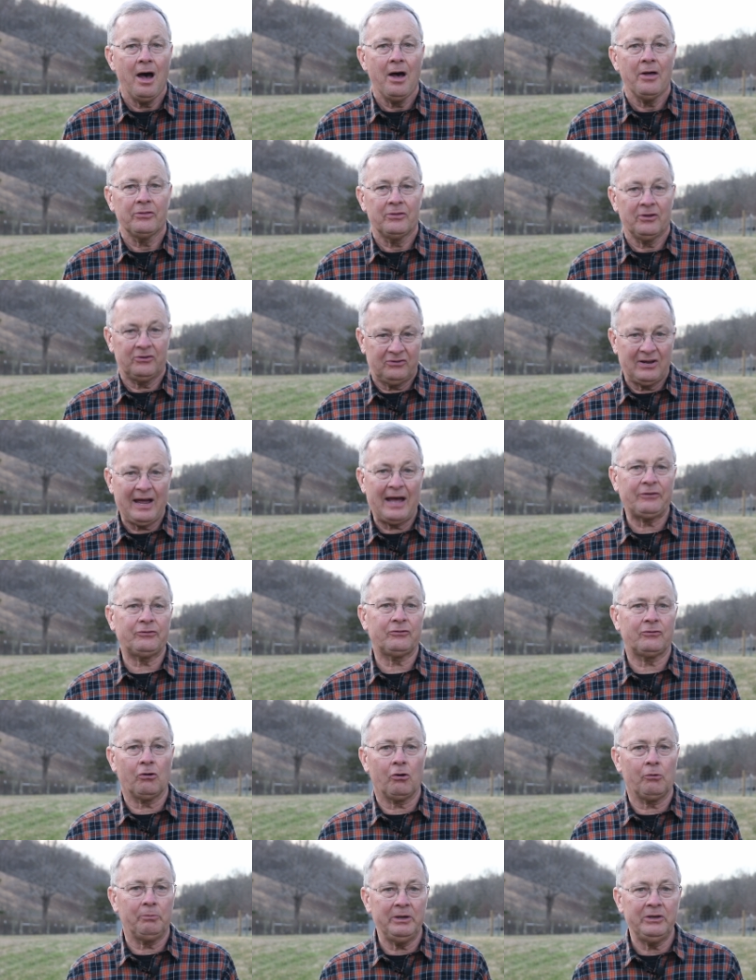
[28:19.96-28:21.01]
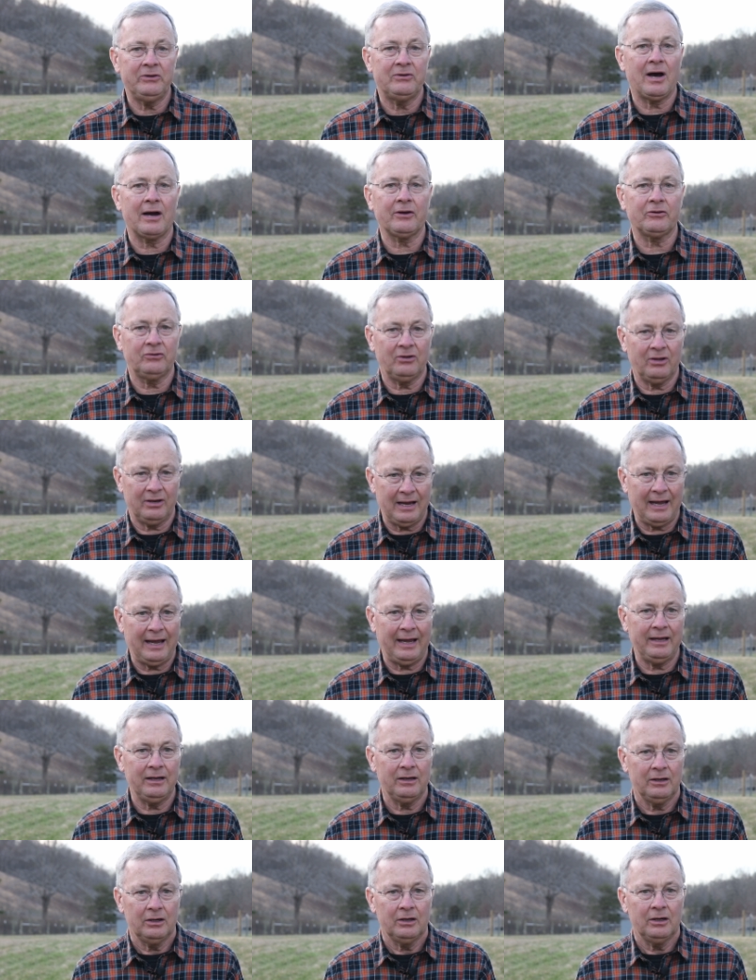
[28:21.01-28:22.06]
The test hole we dug
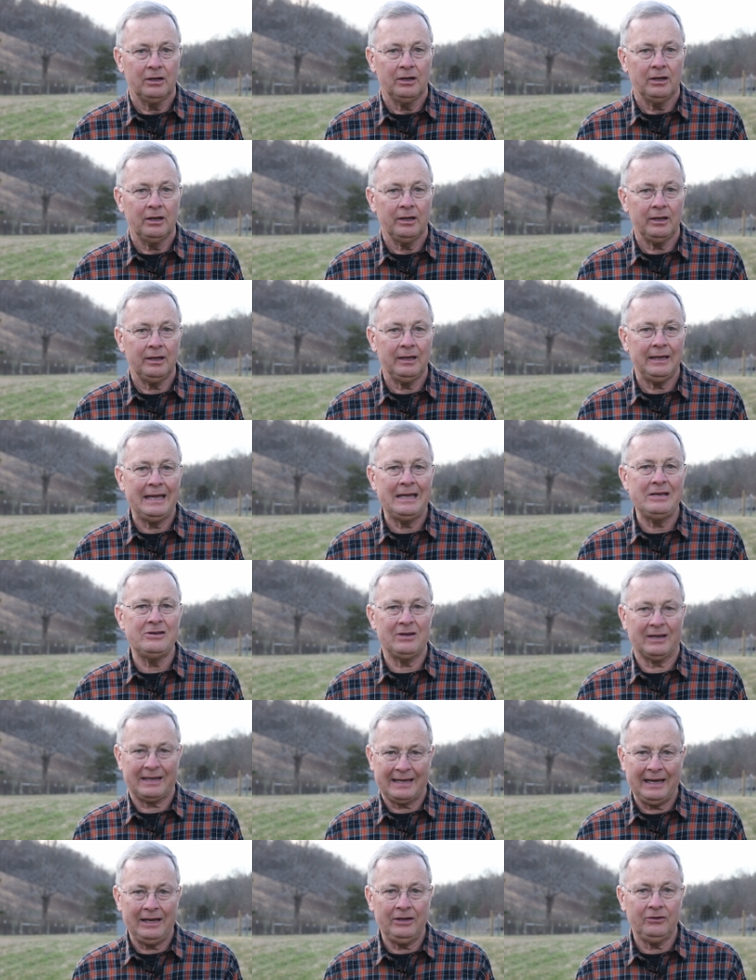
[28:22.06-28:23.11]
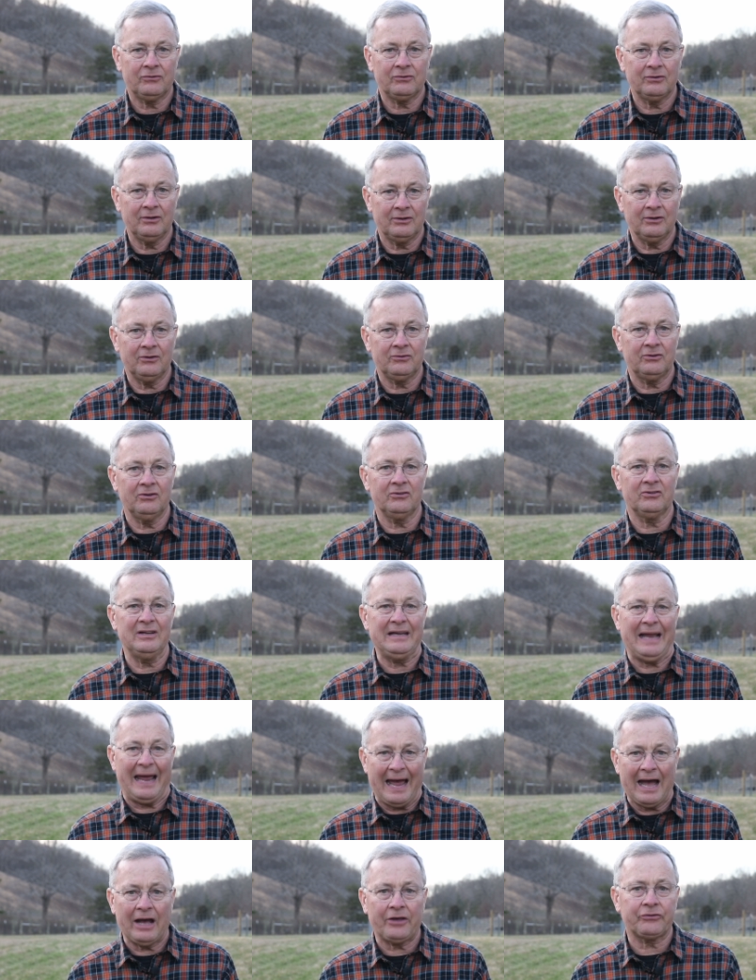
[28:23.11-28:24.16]
today indicates that this is an
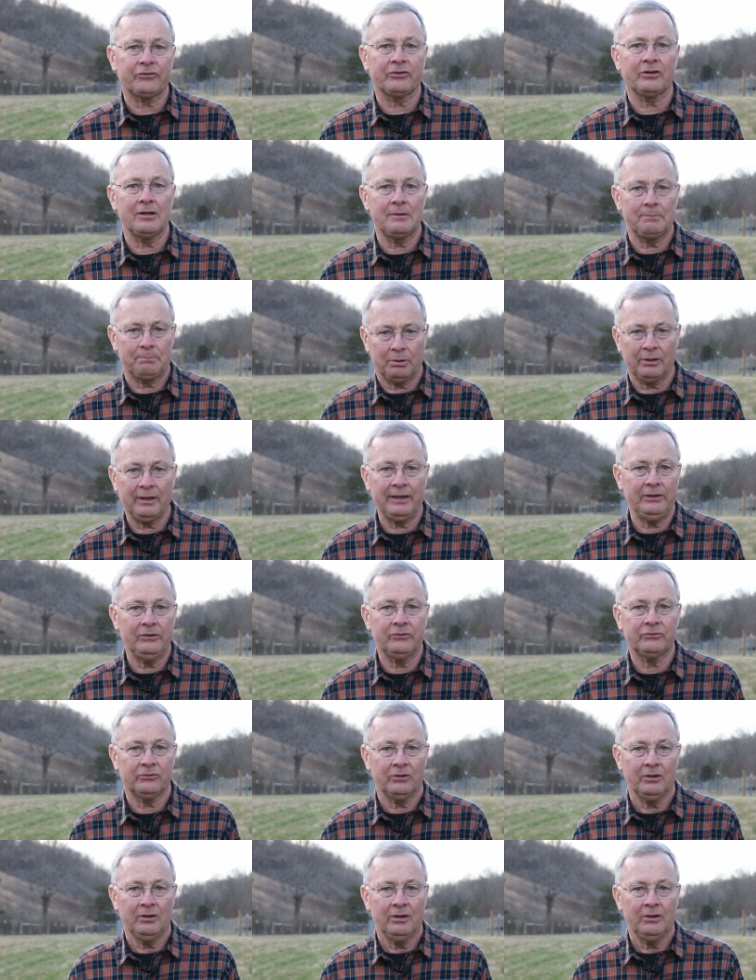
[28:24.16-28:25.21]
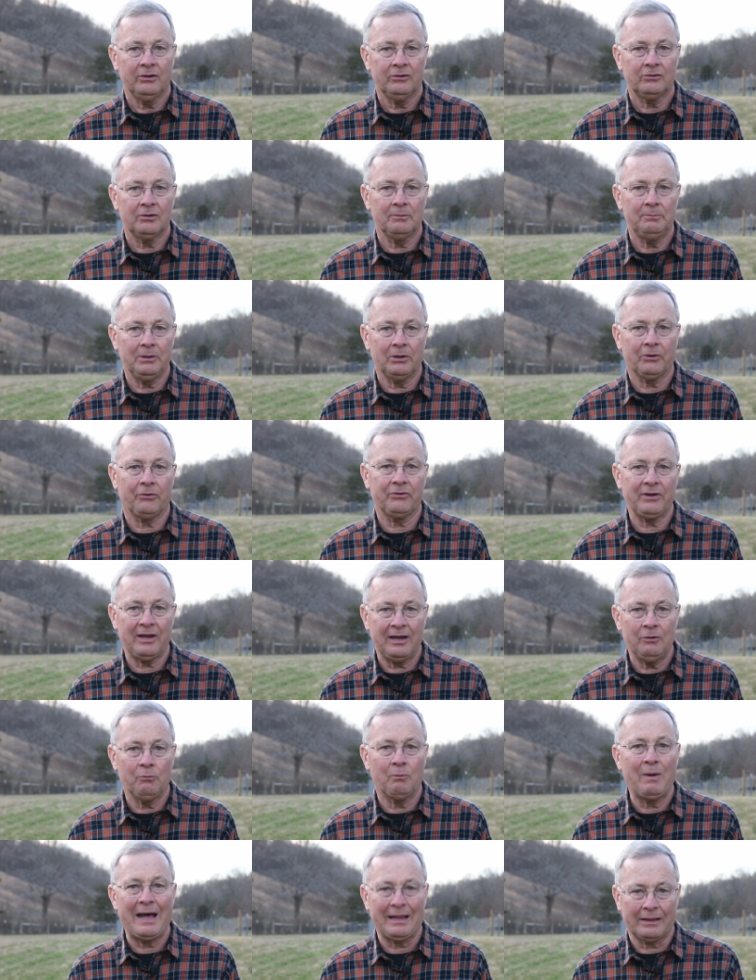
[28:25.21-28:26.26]
excellent place to build a
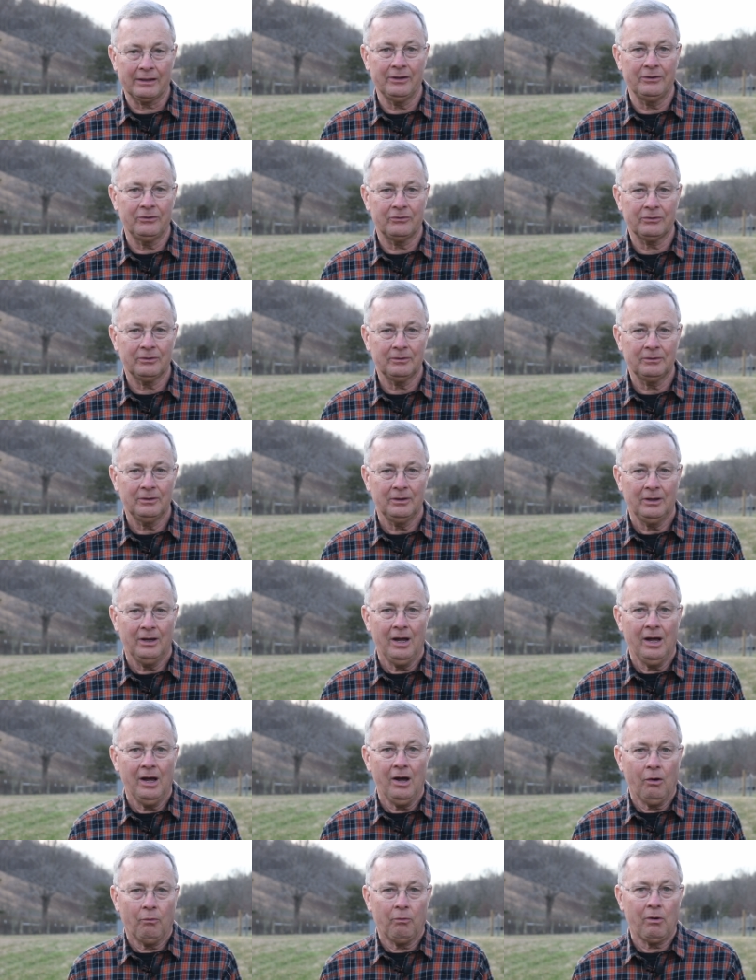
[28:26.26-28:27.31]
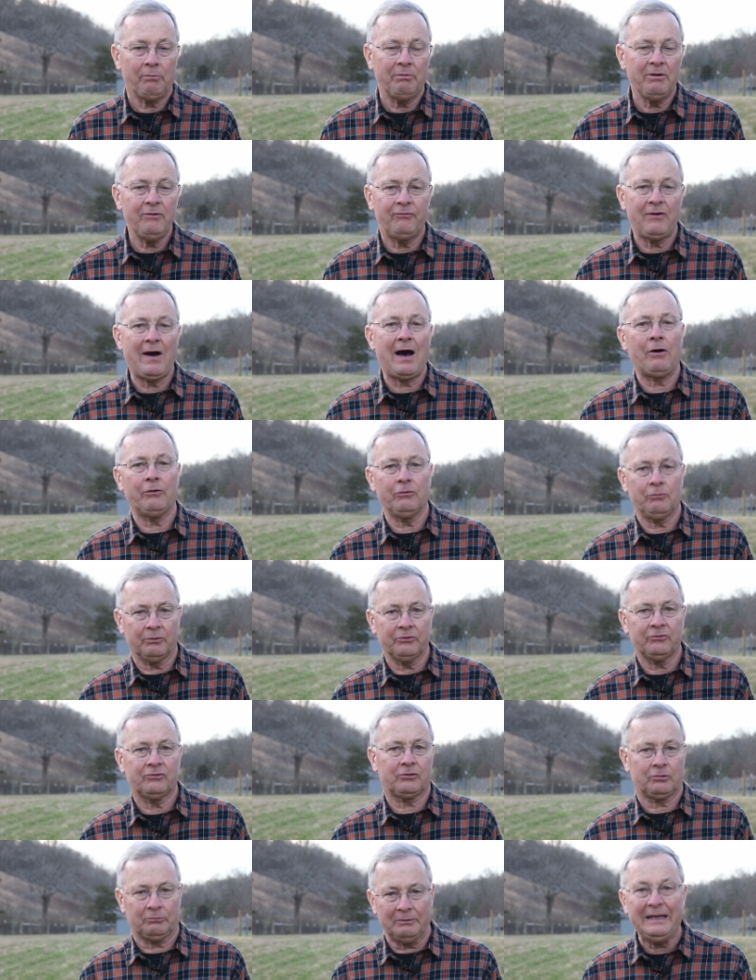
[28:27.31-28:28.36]
wetland. What we found
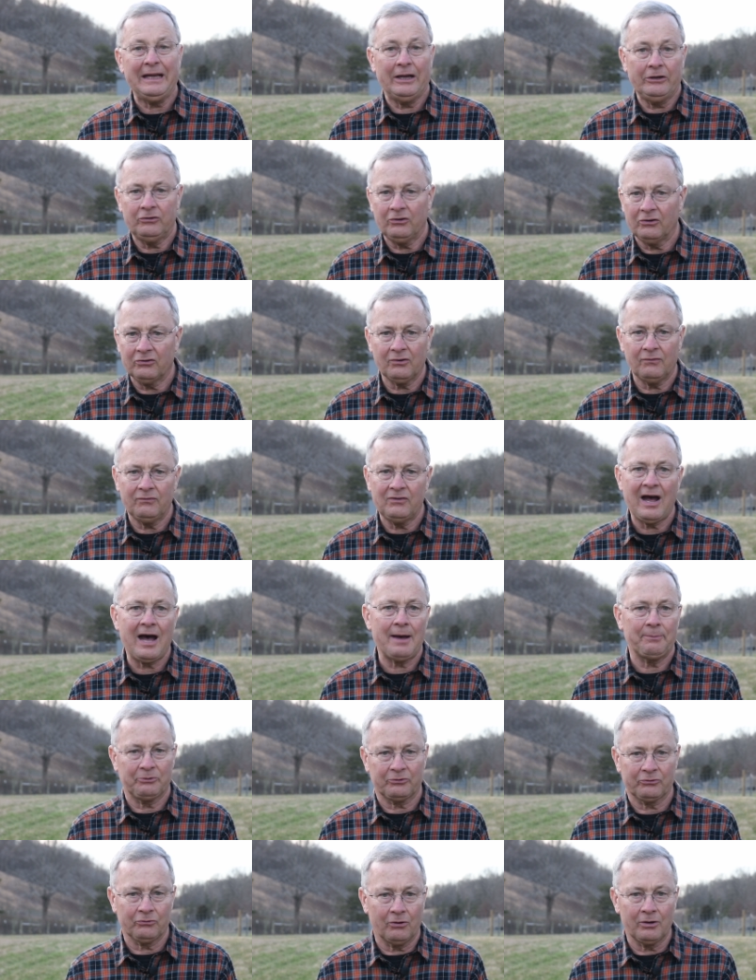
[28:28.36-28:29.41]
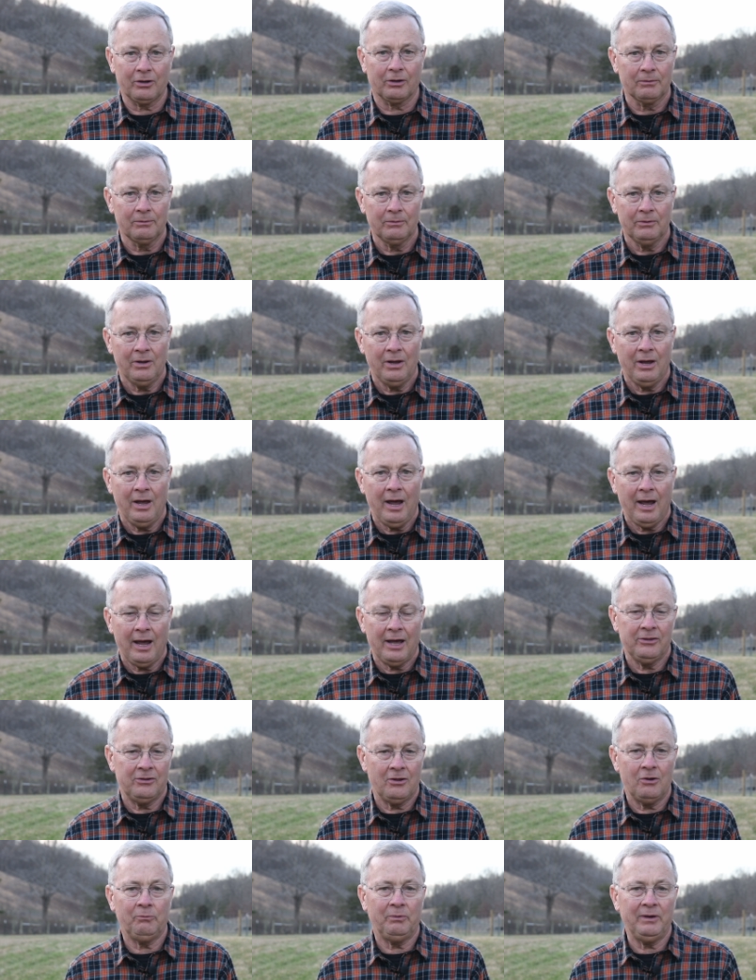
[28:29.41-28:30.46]
was 3 inches of topsoil, and
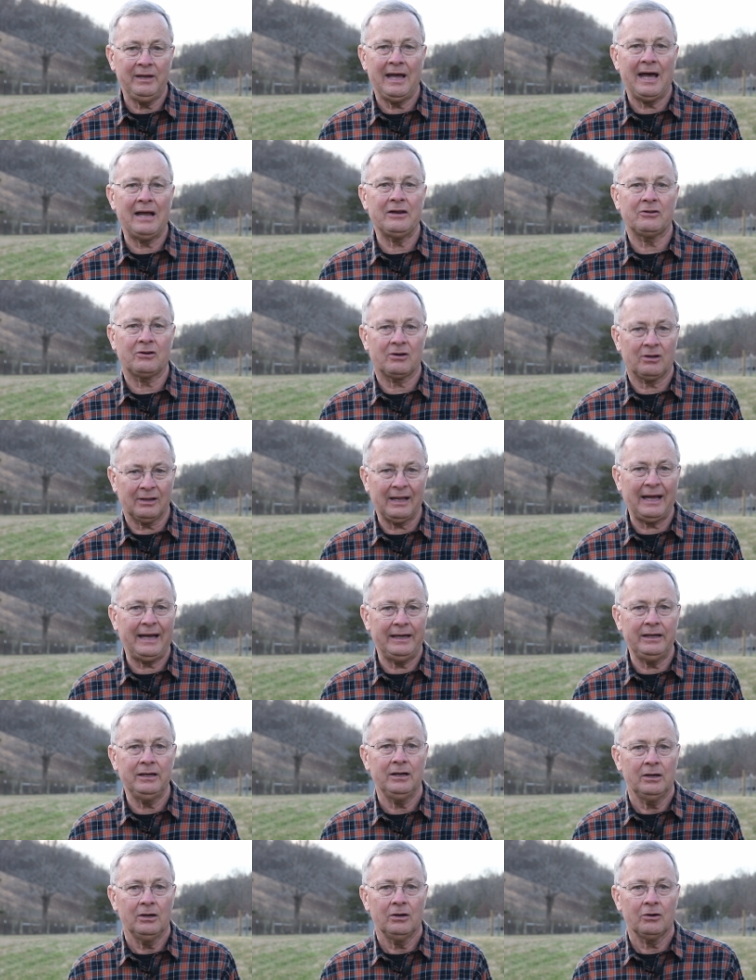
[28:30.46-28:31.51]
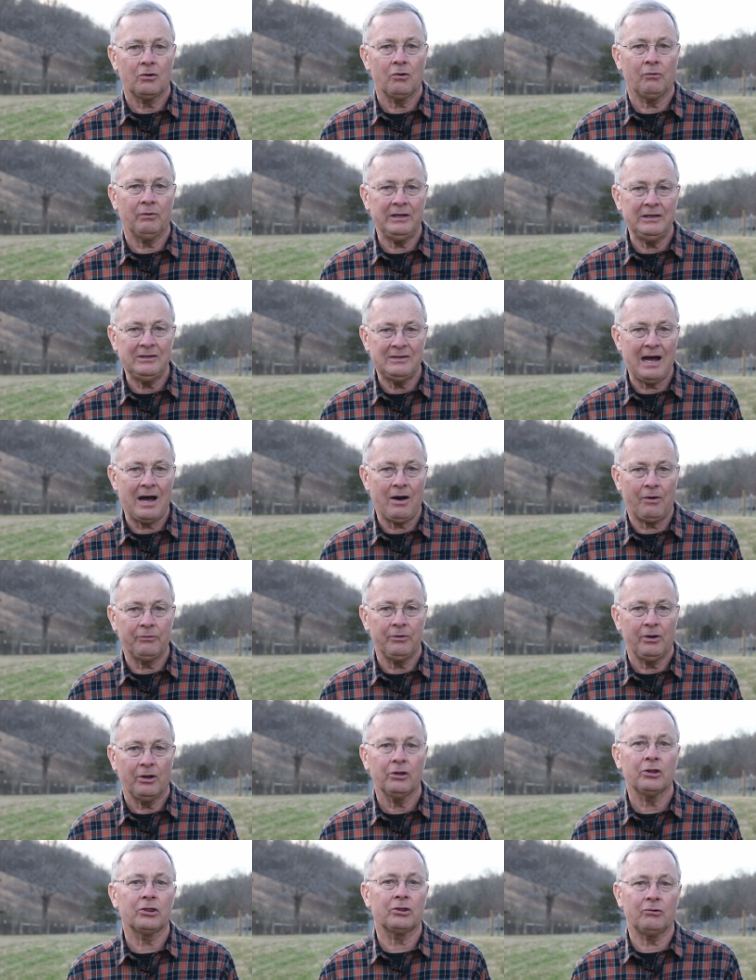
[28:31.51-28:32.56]
then we had clay going down
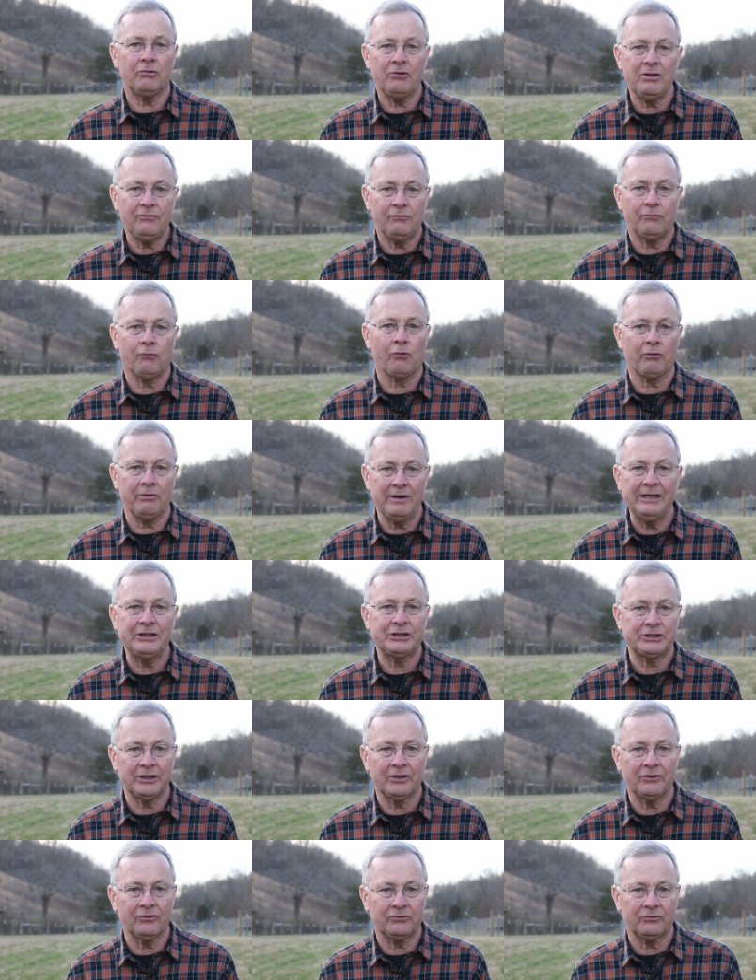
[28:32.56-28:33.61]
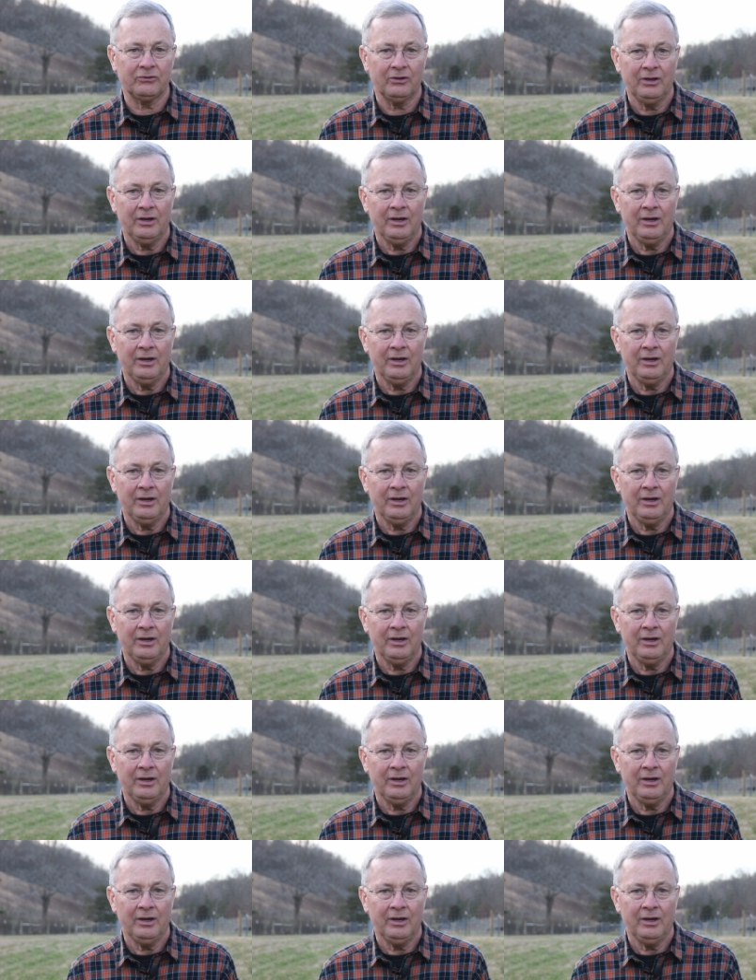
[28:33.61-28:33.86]
34 inches.